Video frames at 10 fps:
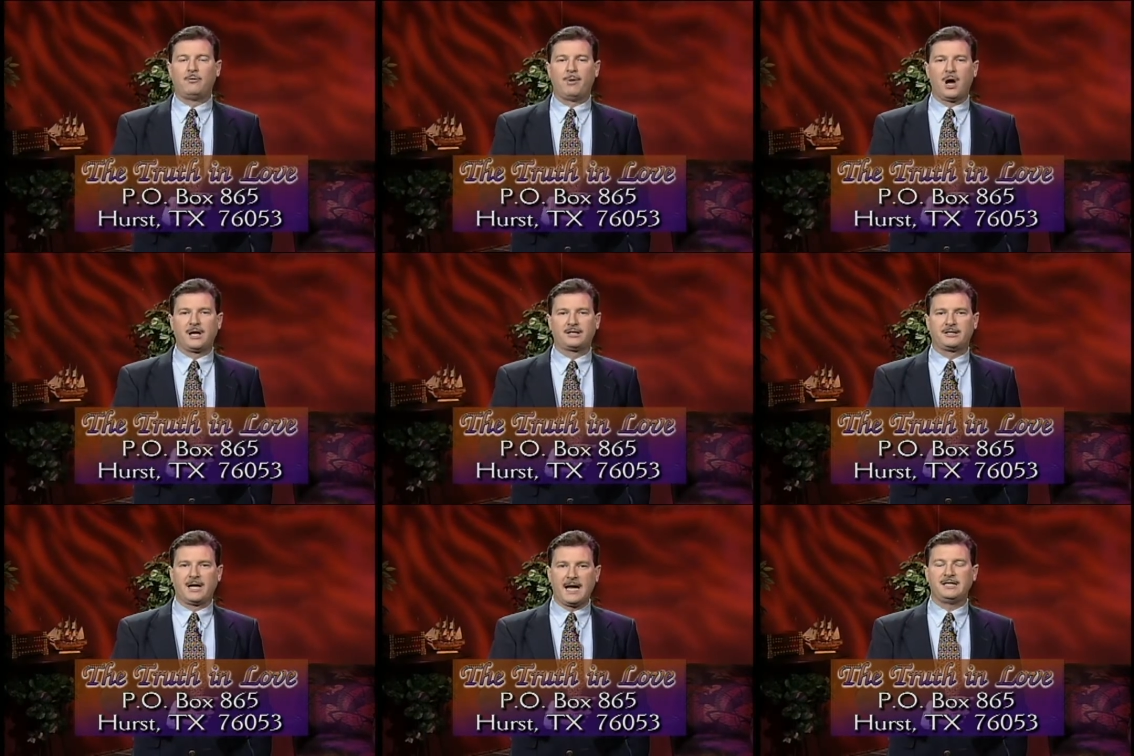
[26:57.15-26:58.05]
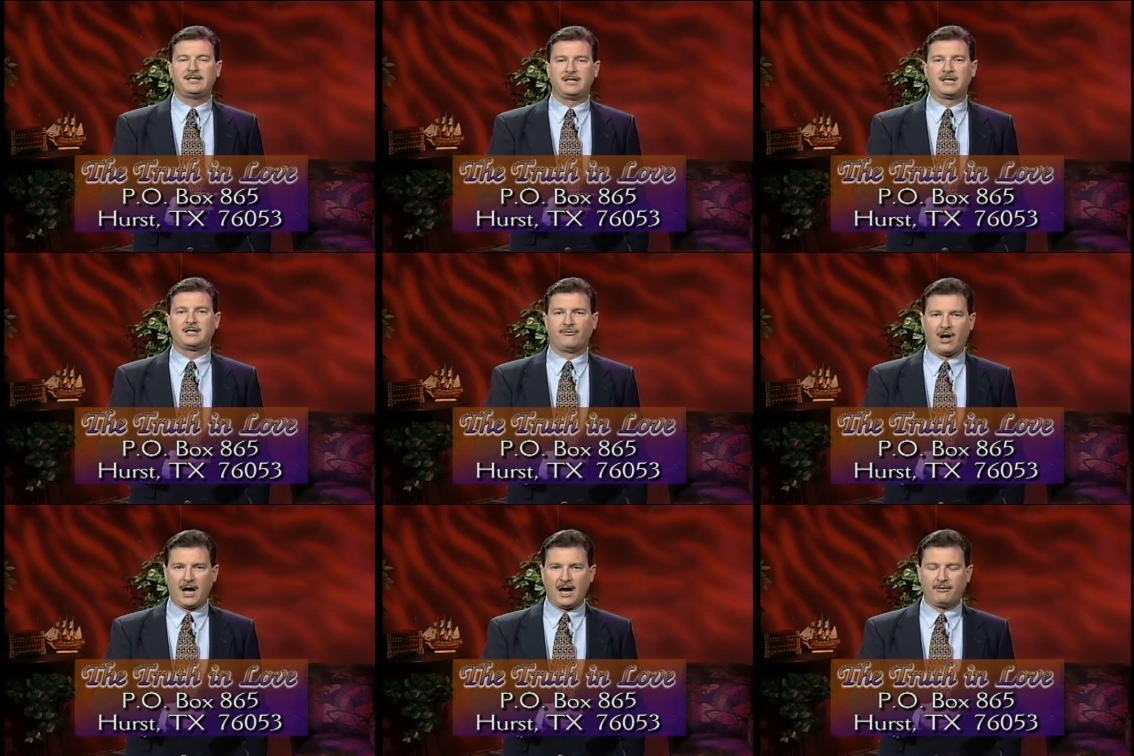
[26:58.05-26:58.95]
Box
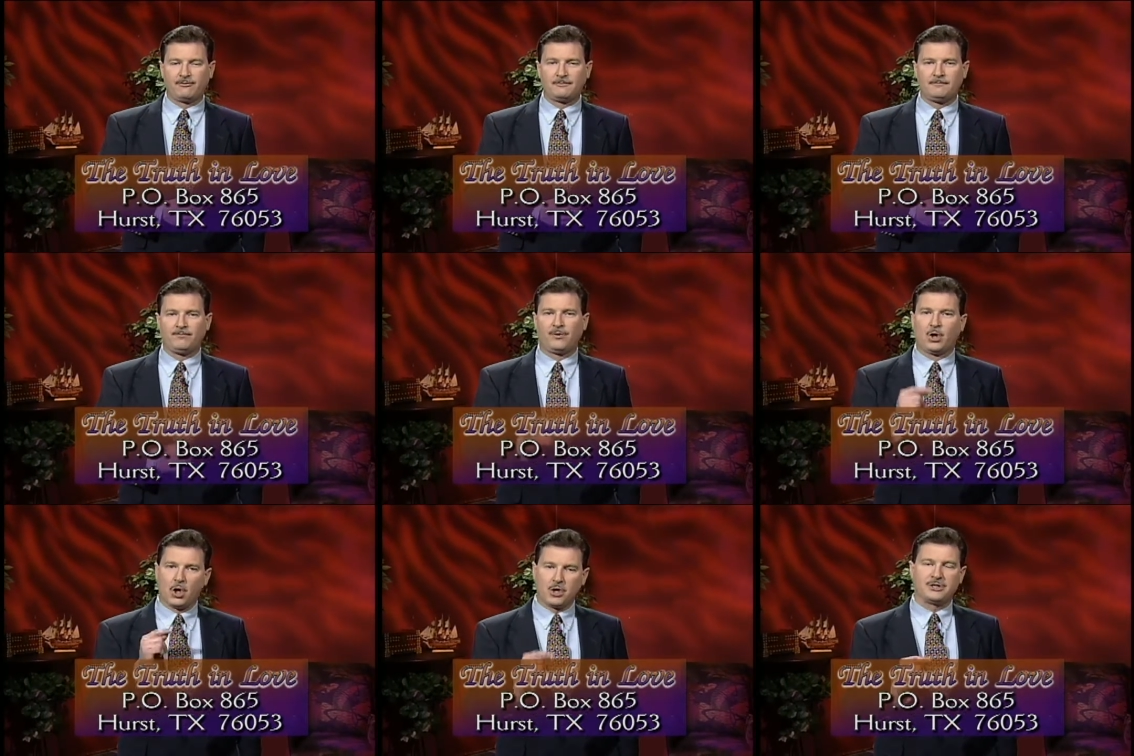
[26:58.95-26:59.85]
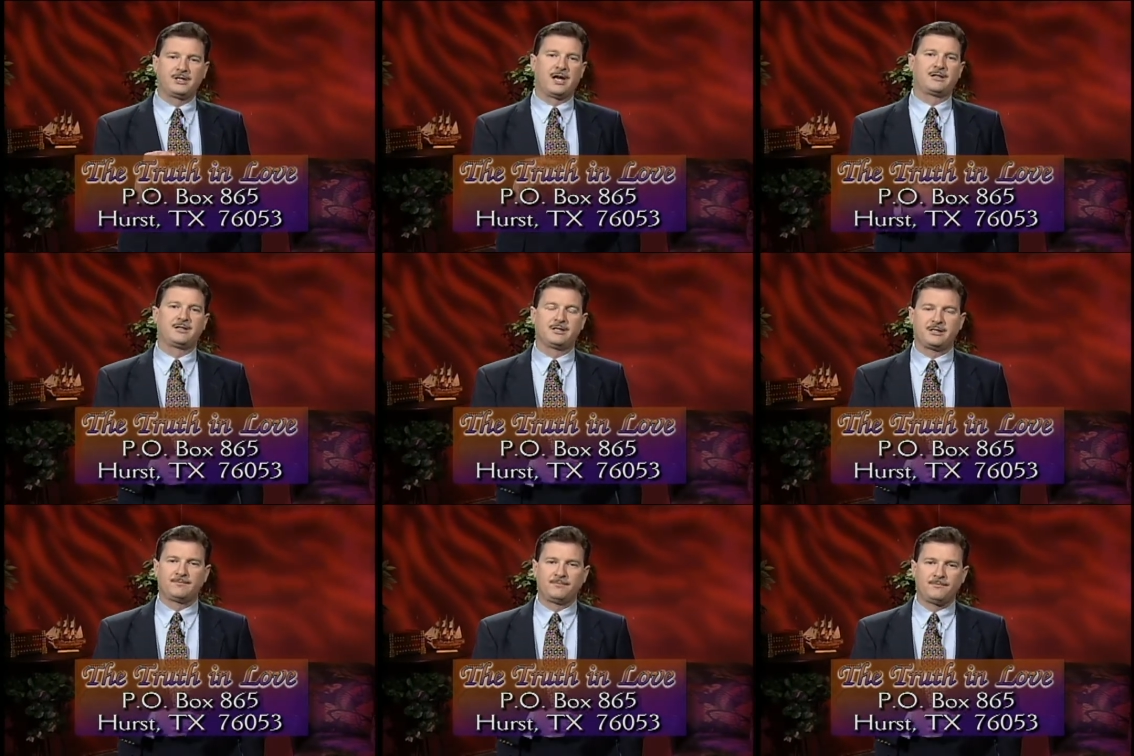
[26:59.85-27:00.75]
865, Hurst, Texas